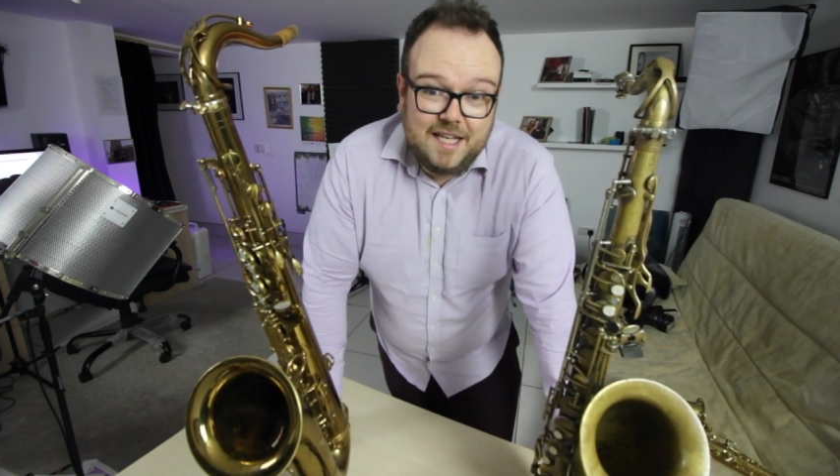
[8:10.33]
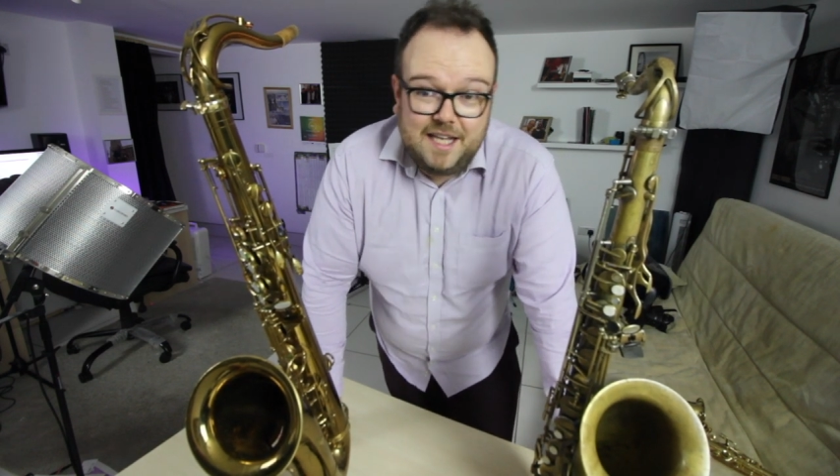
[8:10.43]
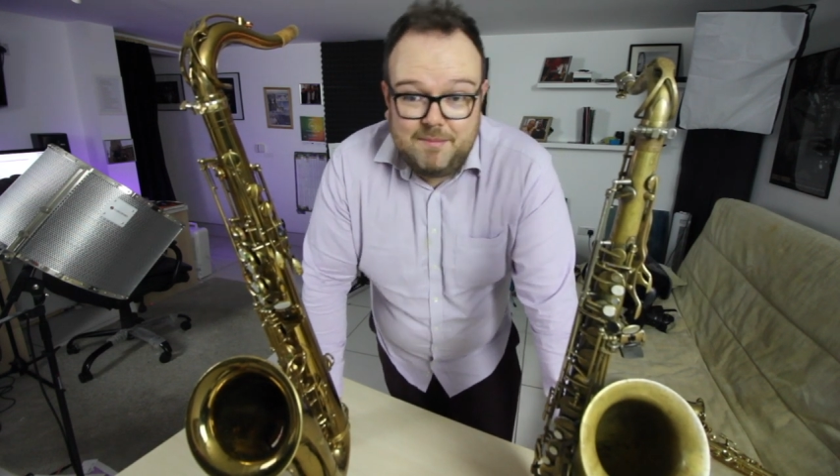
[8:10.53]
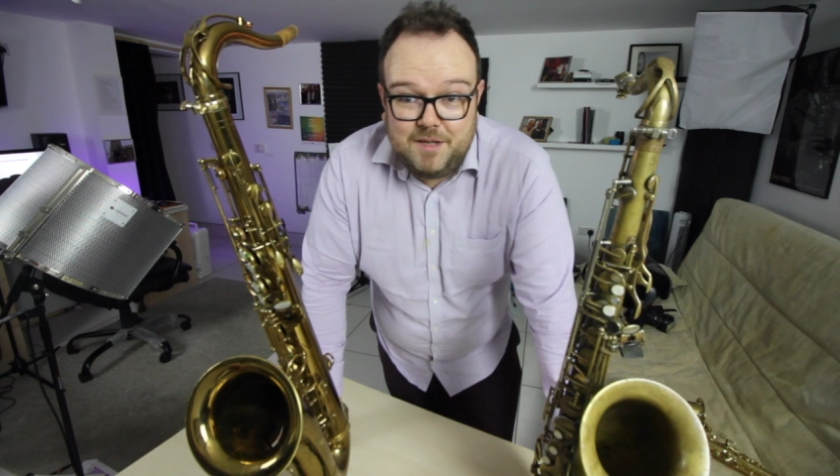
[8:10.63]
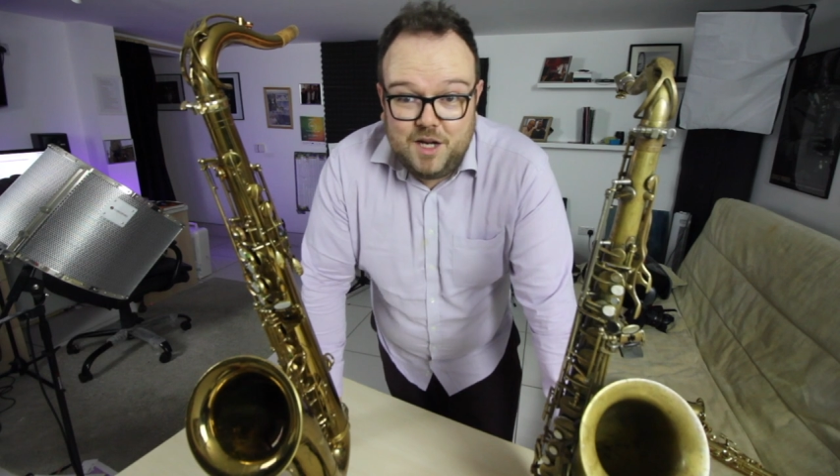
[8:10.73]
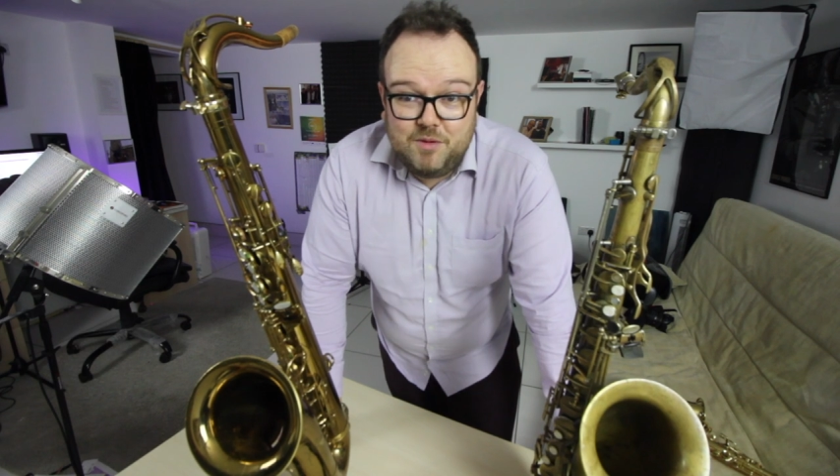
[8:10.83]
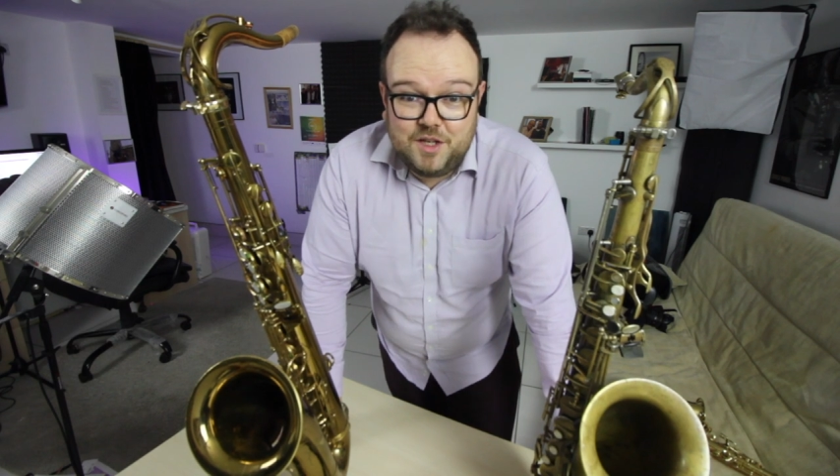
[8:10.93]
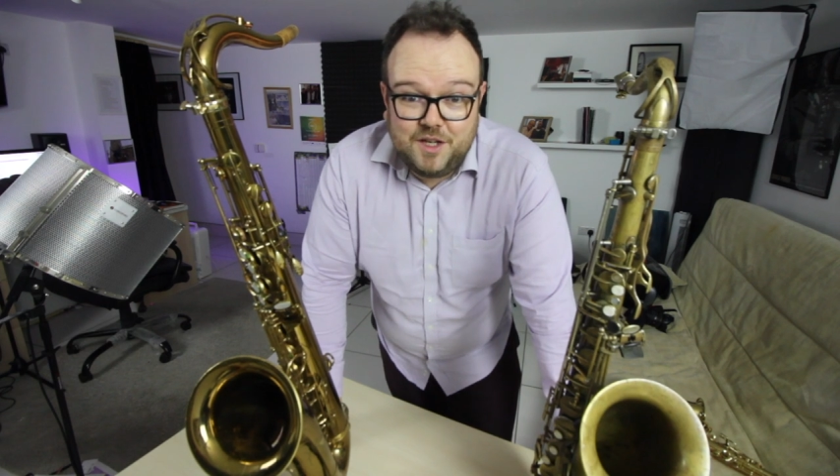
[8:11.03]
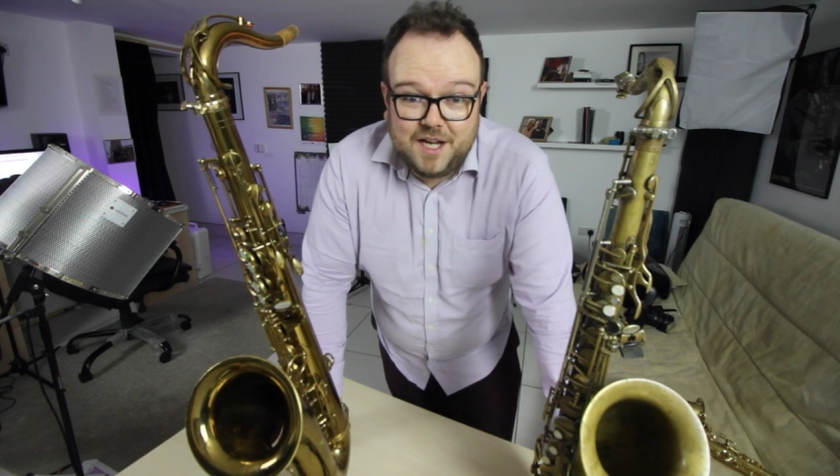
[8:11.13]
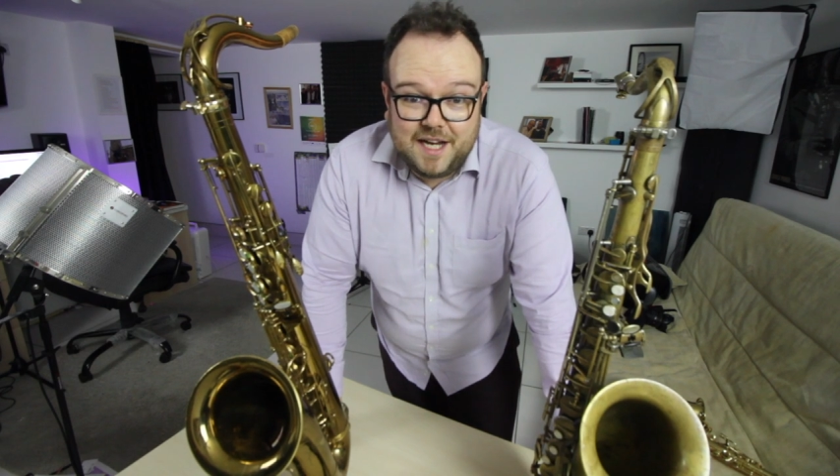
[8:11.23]
let me know
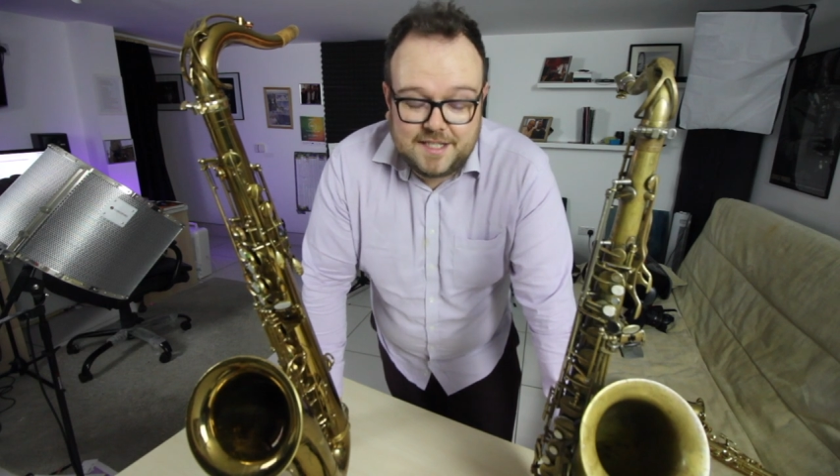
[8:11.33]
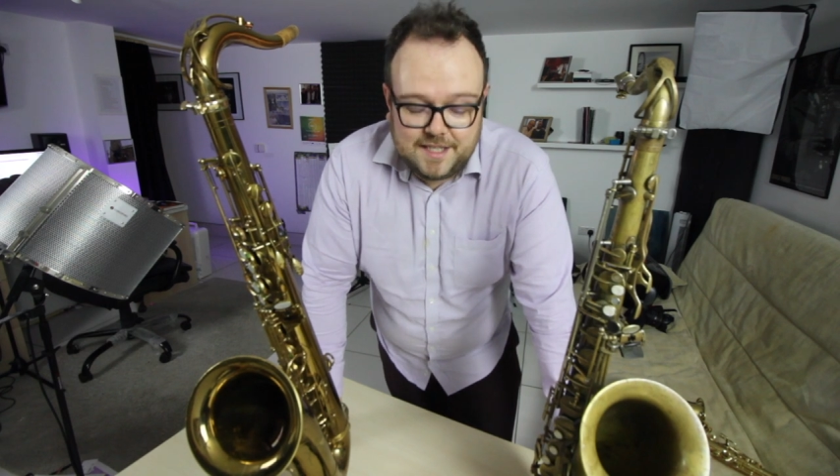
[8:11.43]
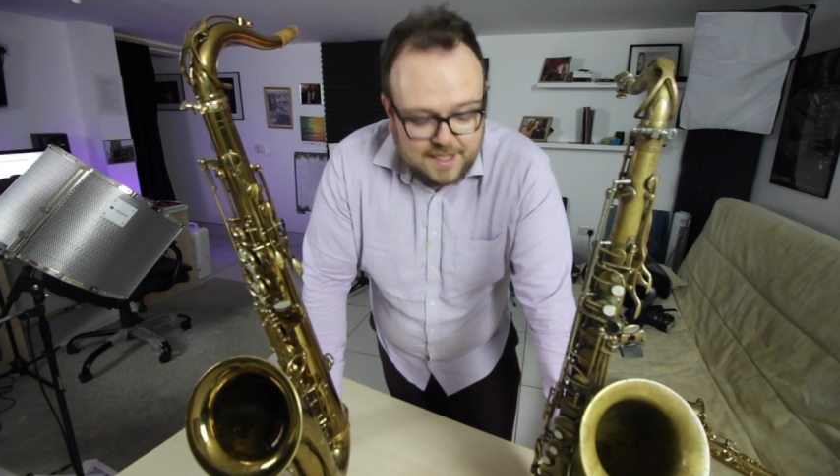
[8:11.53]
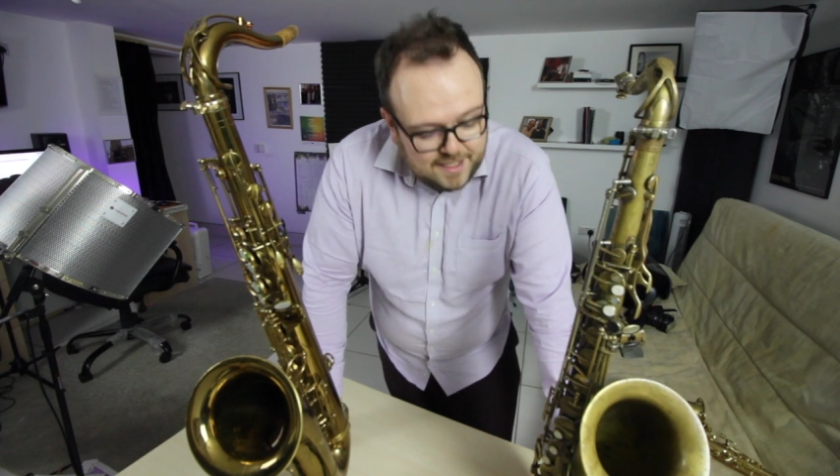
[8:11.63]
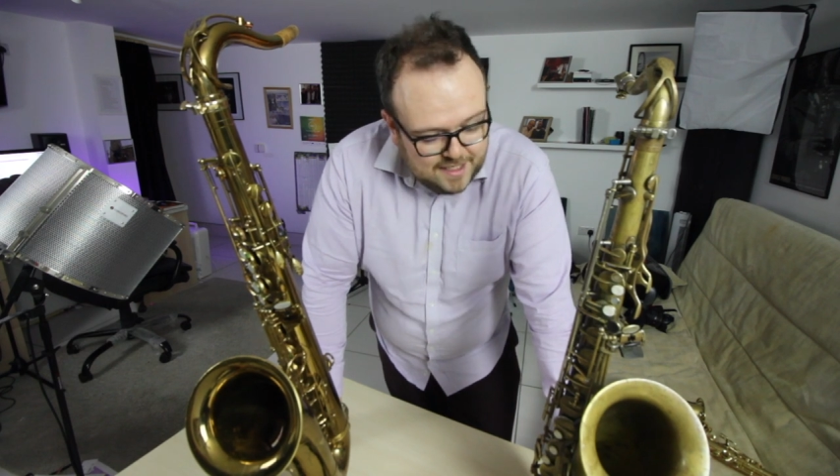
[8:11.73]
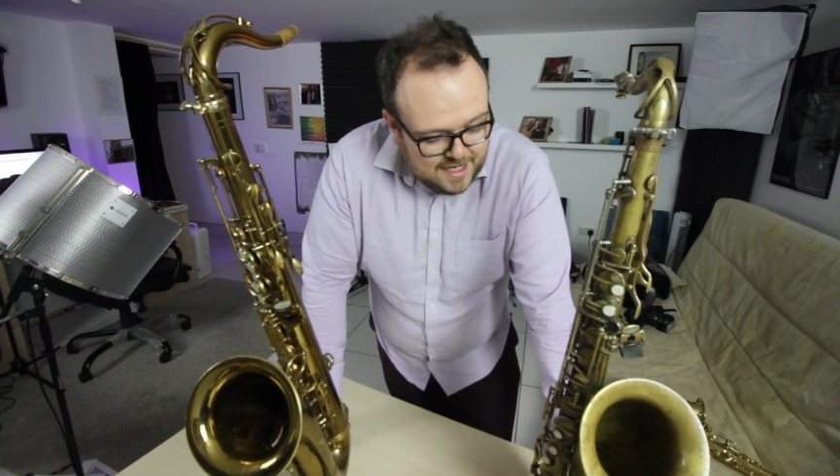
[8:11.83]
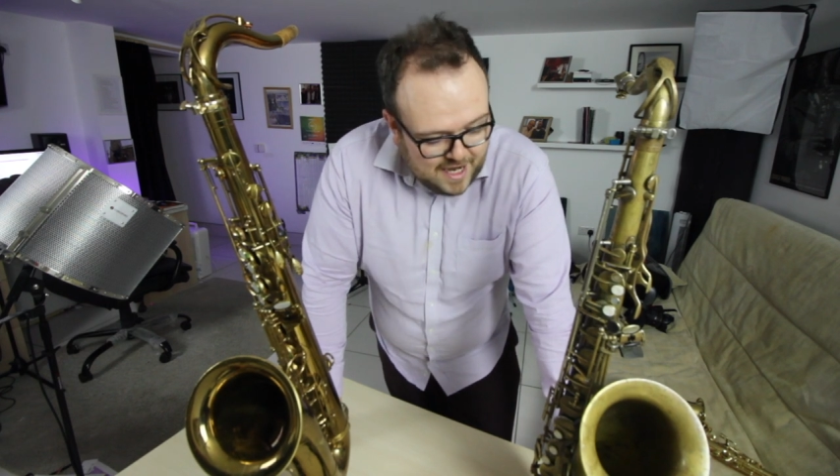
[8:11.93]
what you guys think.